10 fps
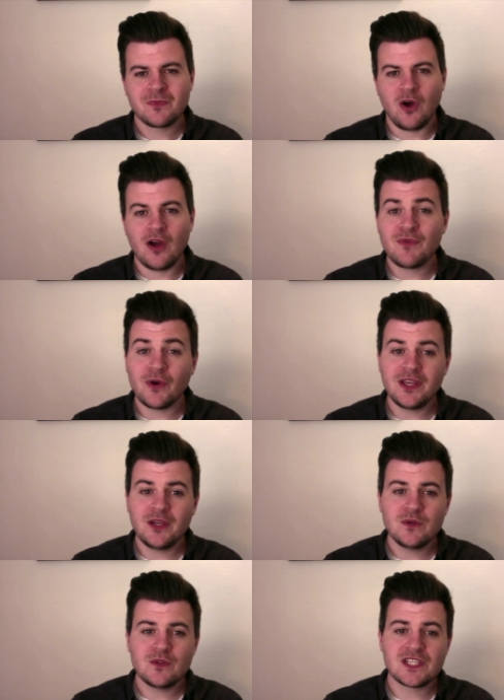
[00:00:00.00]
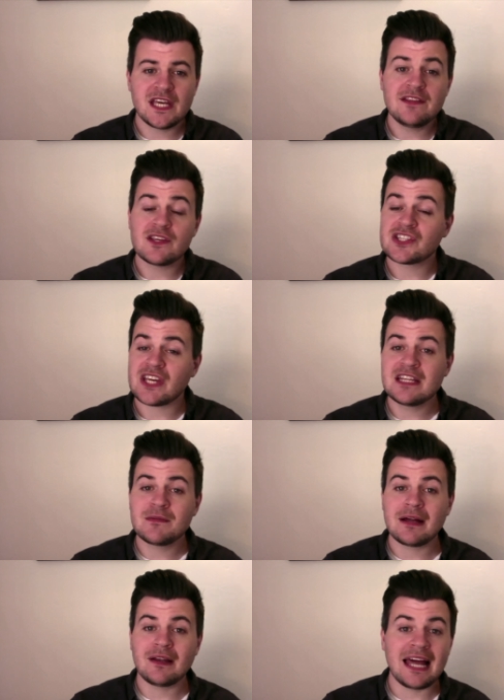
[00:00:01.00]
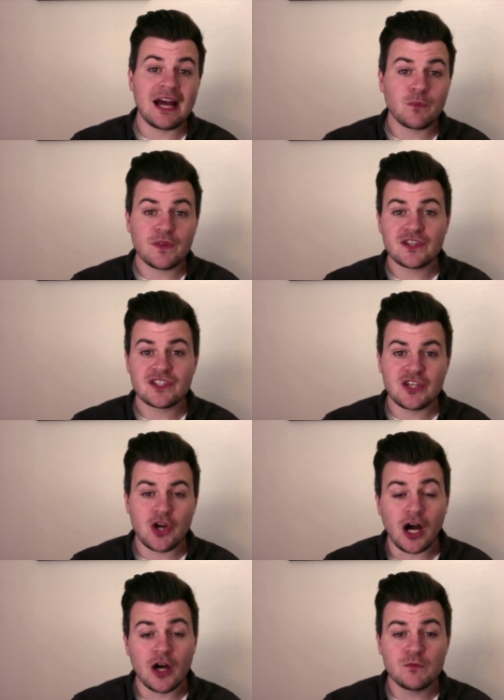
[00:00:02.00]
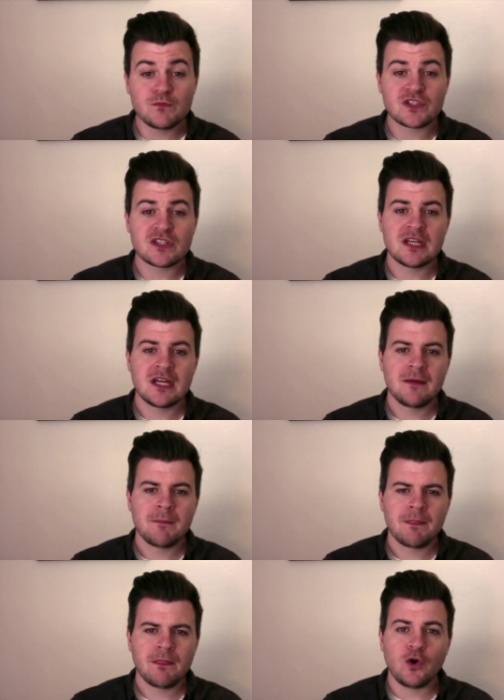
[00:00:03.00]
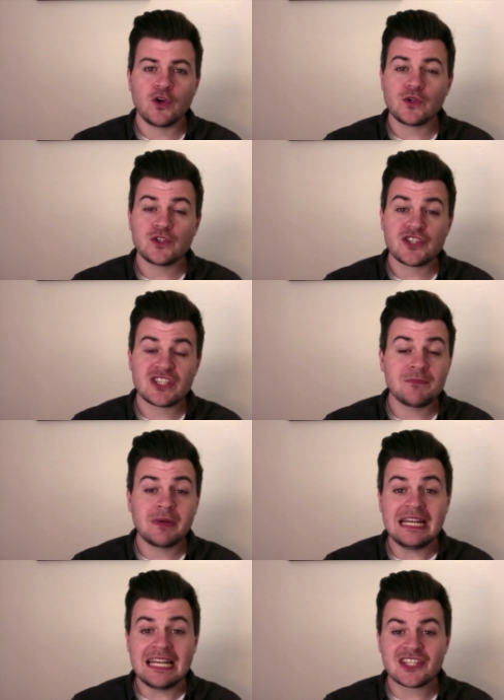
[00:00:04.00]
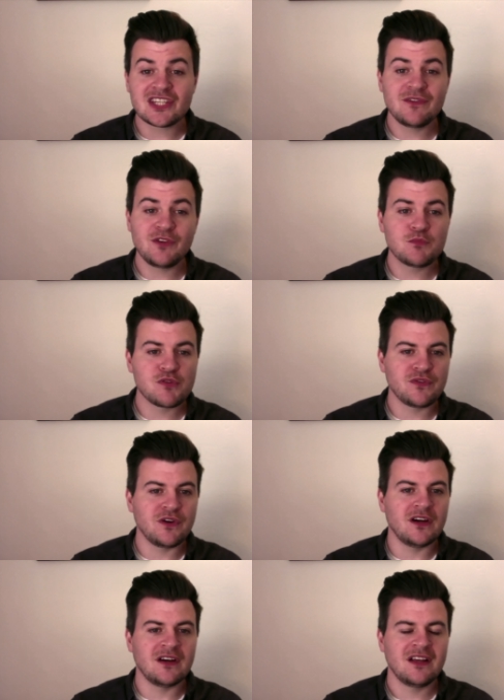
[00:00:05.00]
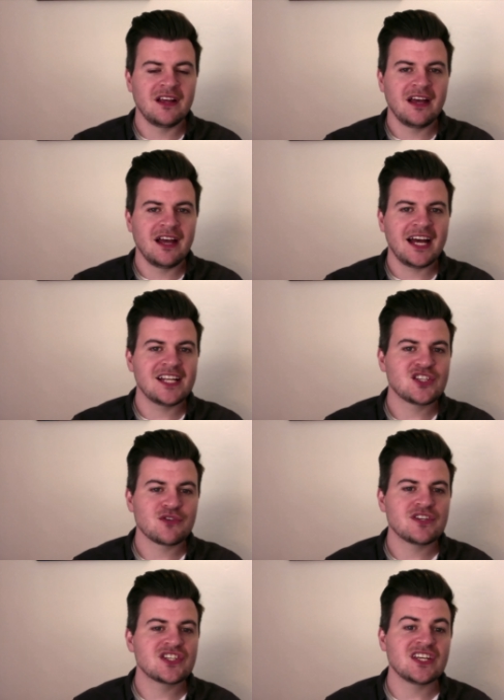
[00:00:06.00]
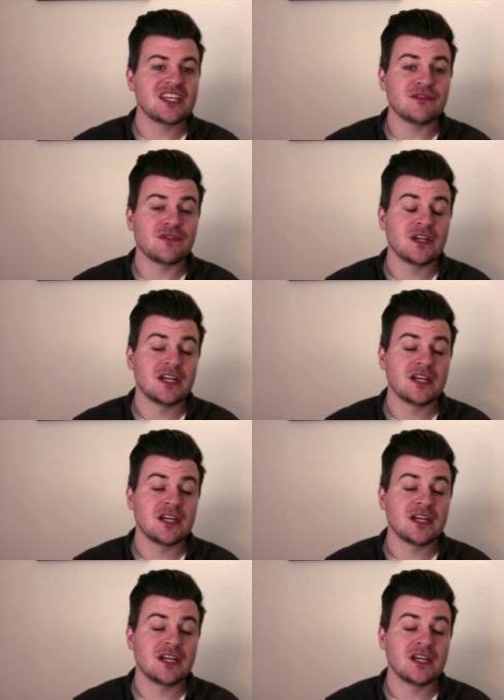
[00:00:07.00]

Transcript: I invite you to either say them out loud with us in your homes or to simply listen if you prefer and to receive,